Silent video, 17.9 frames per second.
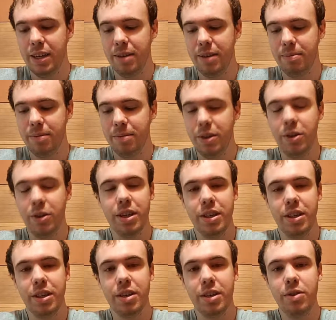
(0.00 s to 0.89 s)
you
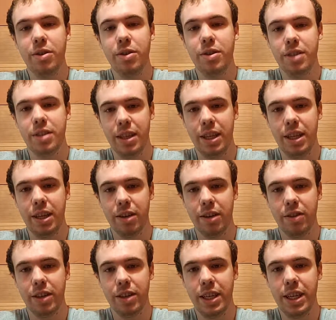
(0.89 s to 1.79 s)
can deduce that they are
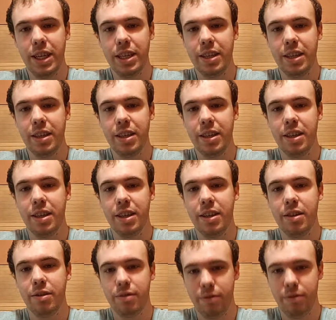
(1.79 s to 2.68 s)
related
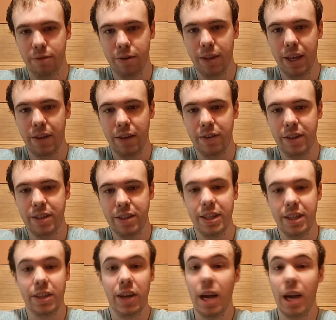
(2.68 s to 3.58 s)
for that
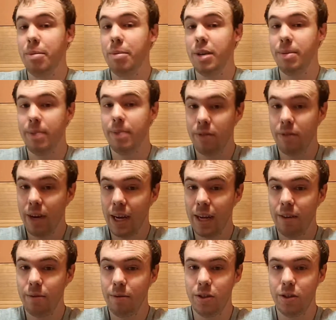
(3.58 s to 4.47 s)
reason. You happen to be
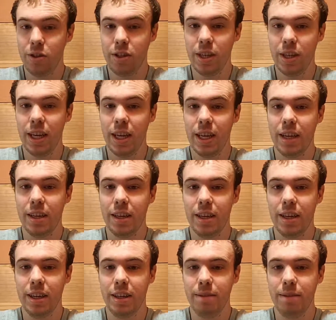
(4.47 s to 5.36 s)
right with genetic
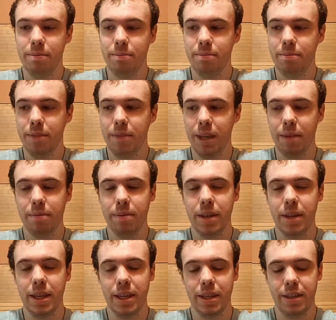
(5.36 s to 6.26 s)

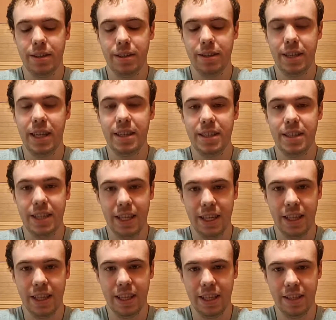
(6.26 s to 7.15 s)

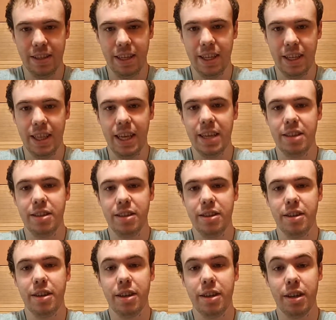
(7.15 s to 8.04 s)
testing and things like that
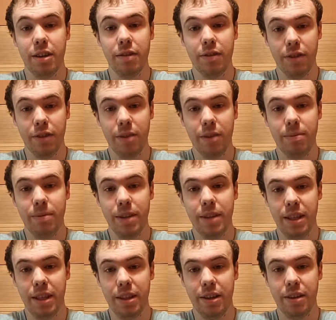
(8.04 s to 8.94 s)
to confirm
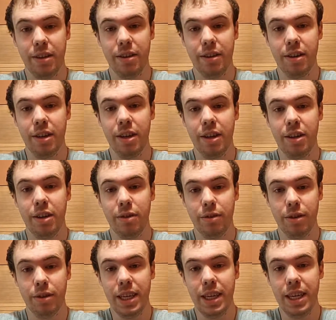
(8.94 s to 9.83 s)
that they're
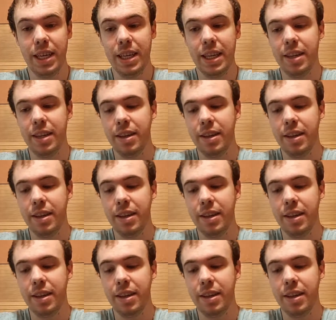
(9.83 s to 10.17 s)
related.